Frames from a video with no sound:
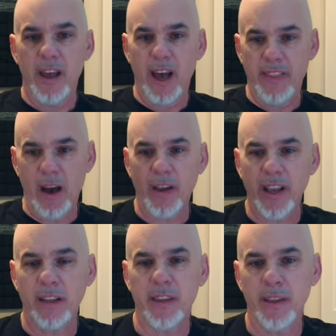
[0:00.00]
Now I
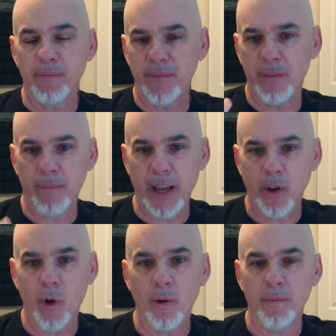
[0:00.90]
got the my
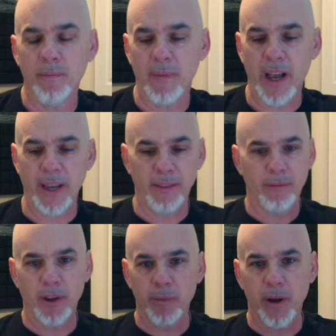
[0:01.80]
goal, my
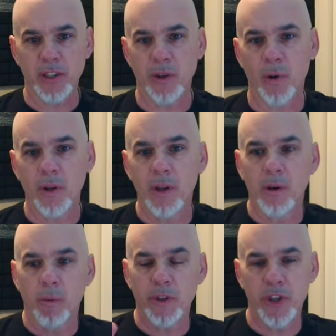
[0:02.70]
300 bucks goal.
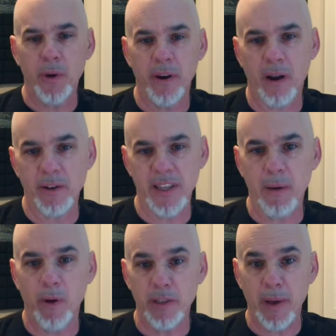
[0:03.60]
Well, $200 of that
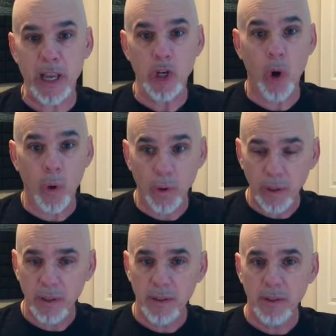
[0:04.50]
was my goal
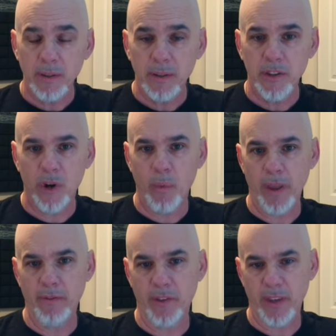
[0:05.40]
to
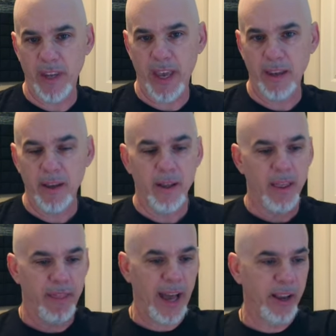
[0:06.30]
win for the day.
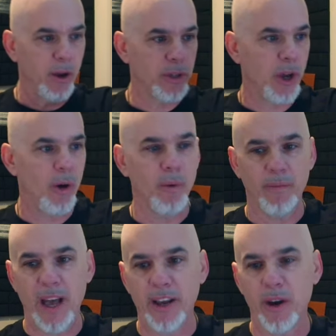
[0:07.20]
That goes home.
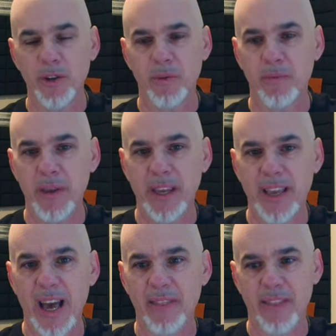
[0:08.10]
That goes with me and
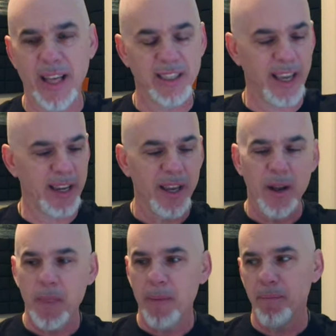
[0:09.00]
Kathy. That's like
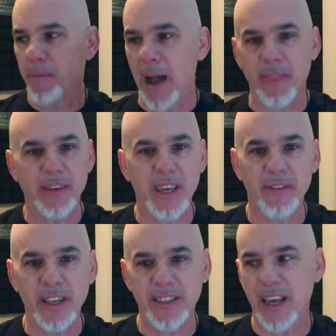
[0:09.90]
buying the
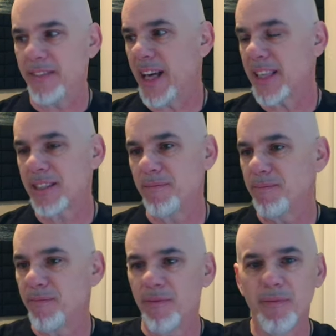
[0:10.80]
TV set. That's
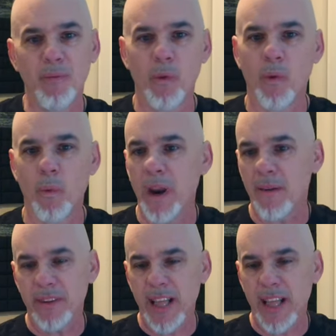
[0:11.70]
or whatever.